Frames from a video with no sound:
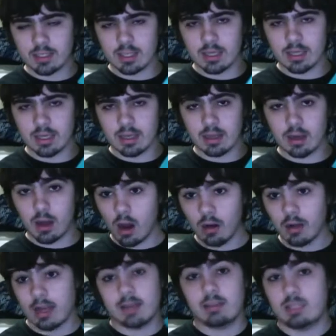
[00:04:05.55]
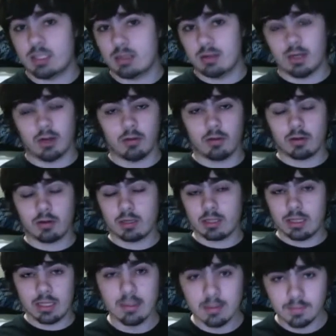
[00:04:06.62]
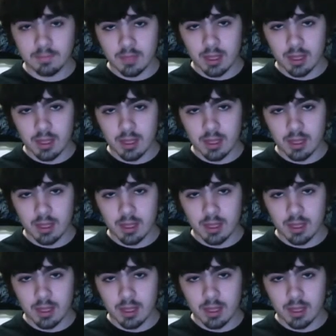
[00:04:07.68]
thing are nice. They're clean.